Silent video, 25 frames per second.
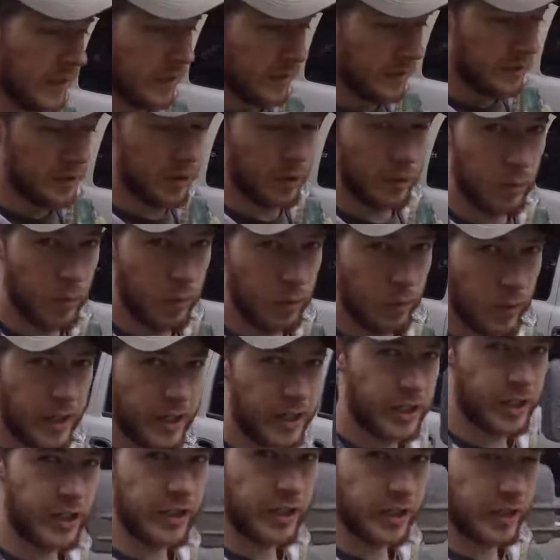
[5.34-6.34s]
So what we're
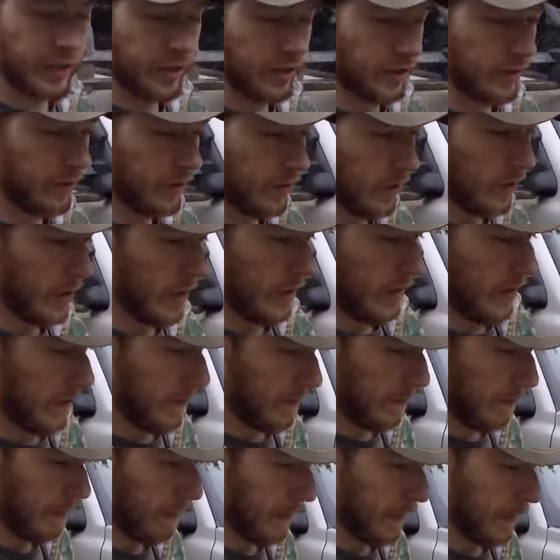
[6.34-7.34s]
actually going to do
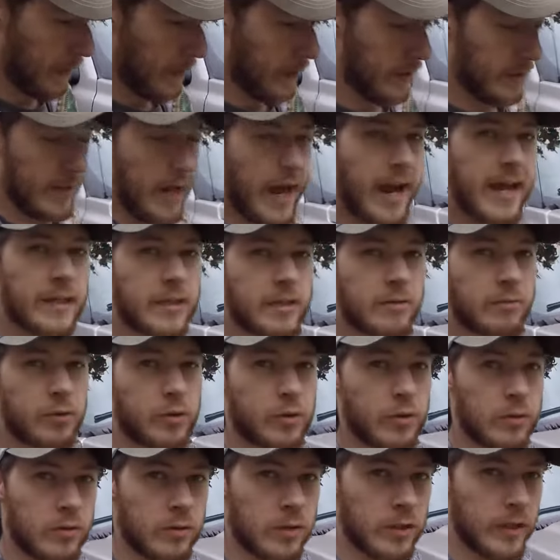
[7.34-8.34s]
is add some
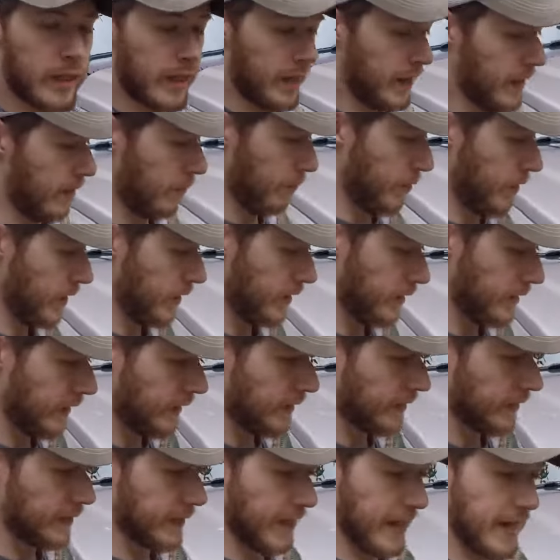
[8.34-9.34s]
coolant, and I wanted to take
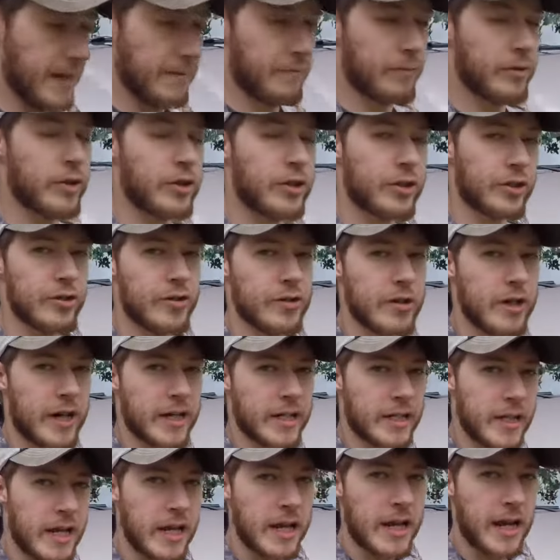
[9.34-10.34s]
the time to show you
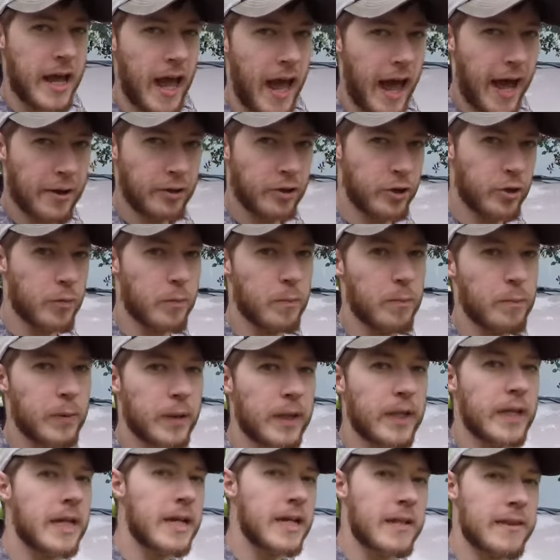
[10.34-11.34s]
guys how to
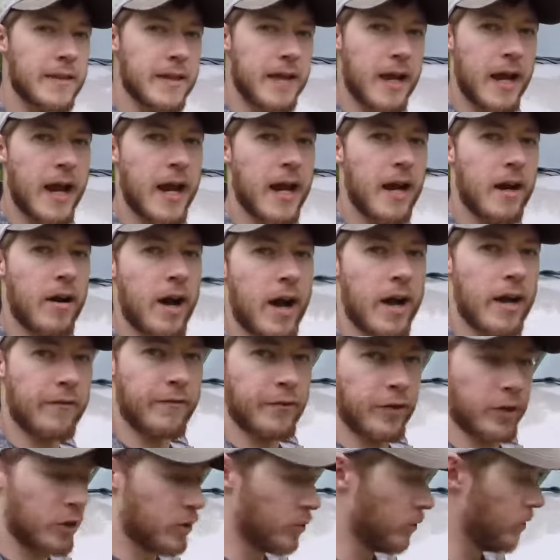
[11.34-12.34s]
bleed the air out of
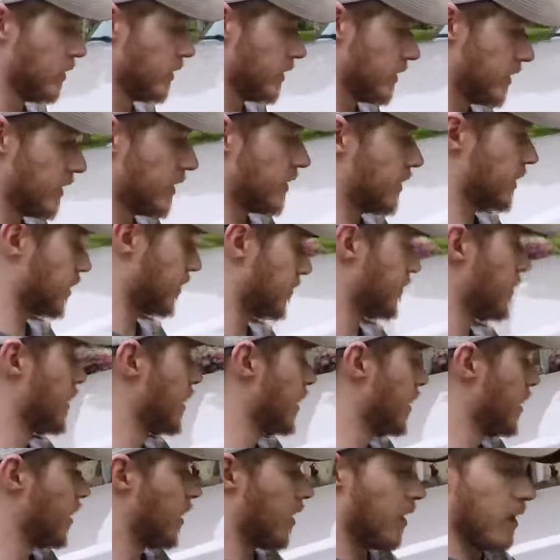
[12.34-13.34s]
your coolant system
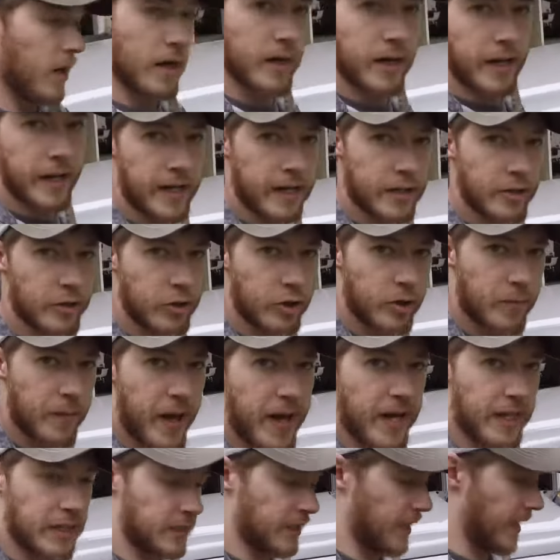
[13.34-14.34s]
on a
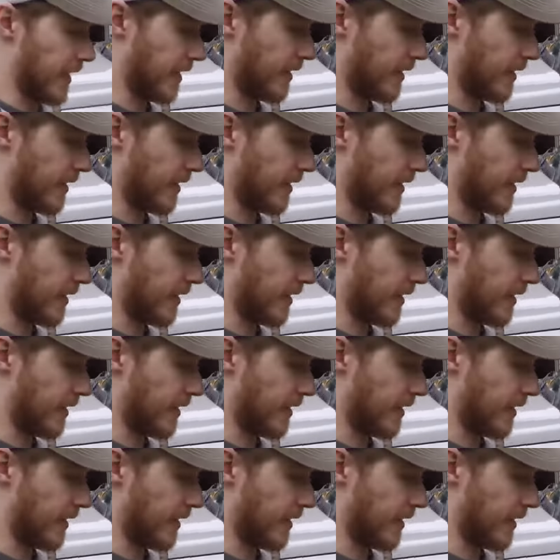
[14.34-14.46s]
Duramax like